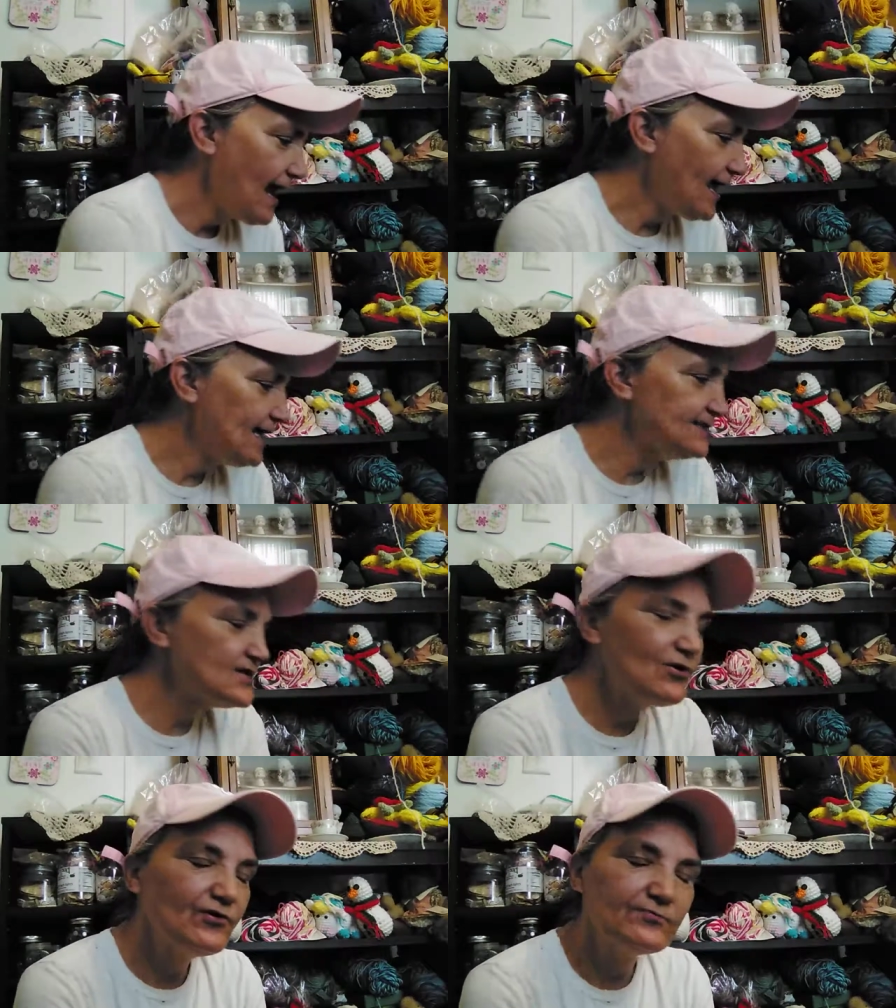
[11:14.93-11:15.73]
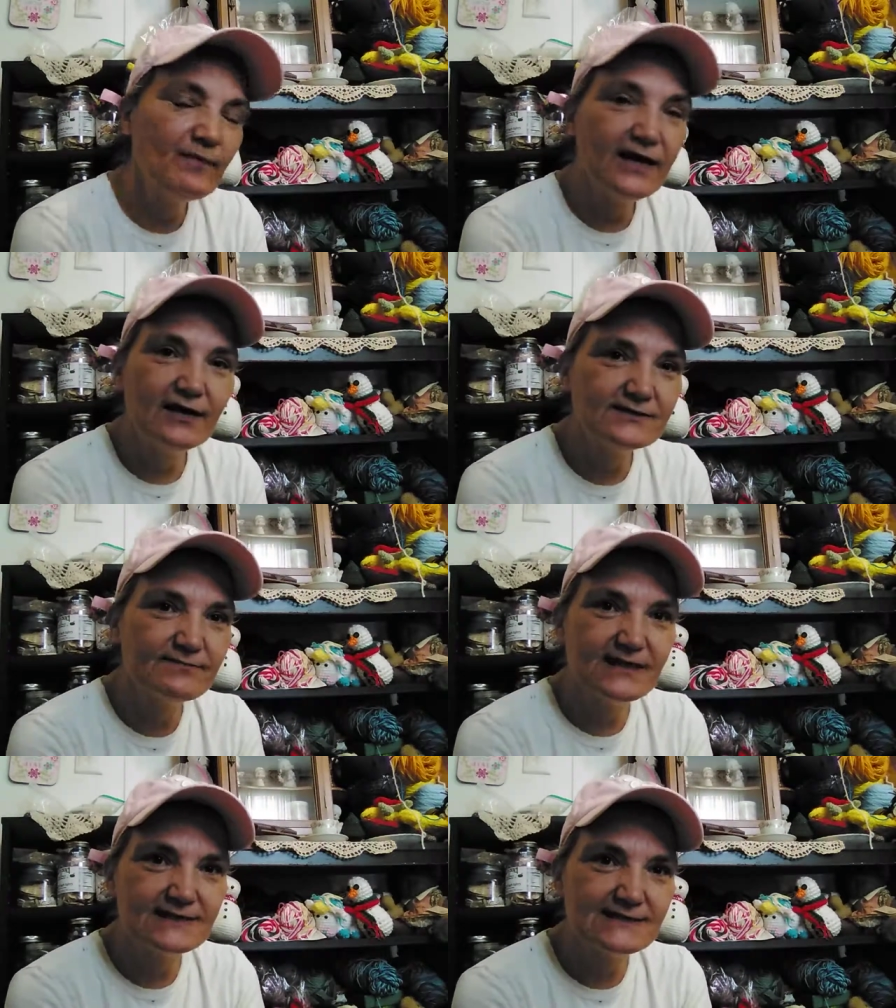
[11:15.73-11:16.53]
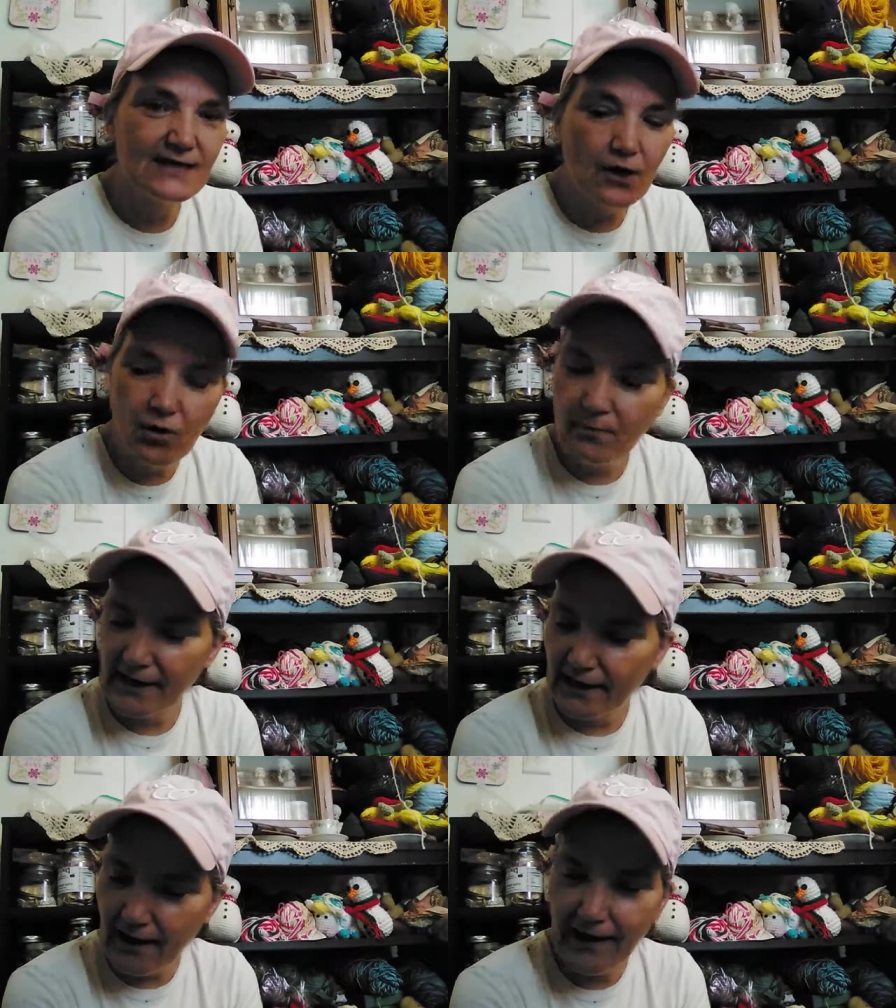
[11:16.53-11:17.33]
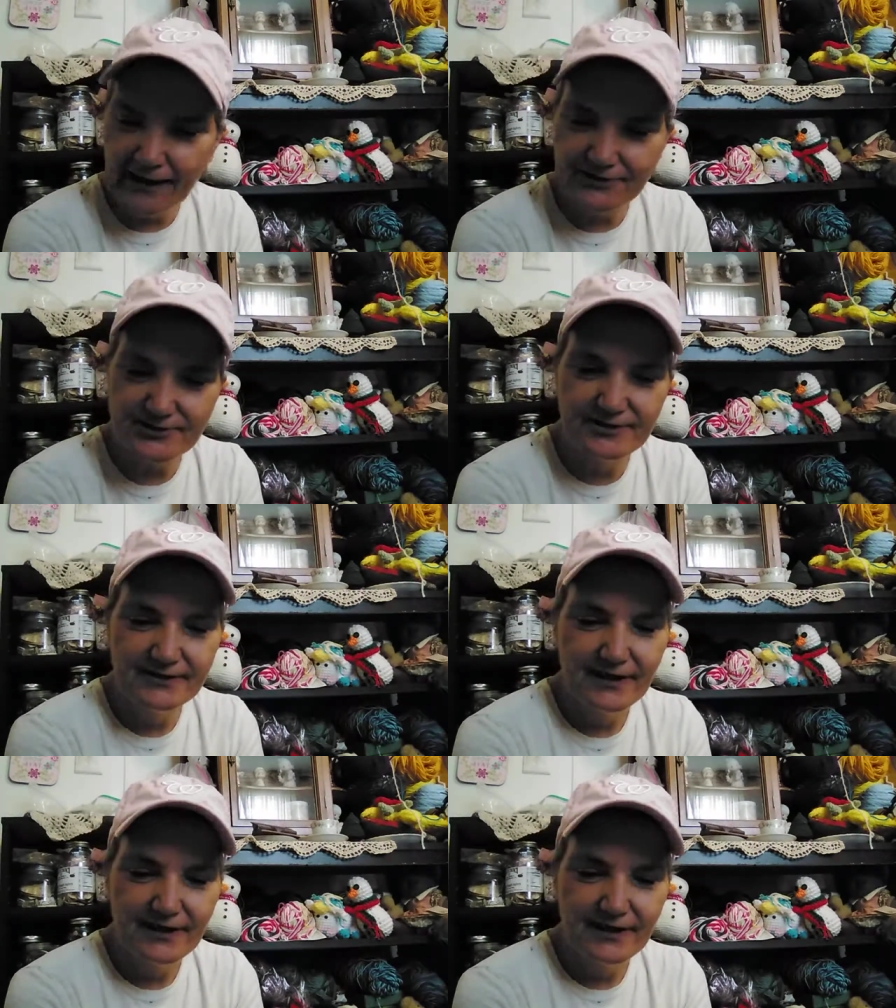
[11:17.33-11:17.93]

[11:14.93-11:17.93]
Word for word: And I told my husband, I said, Oh my gosh,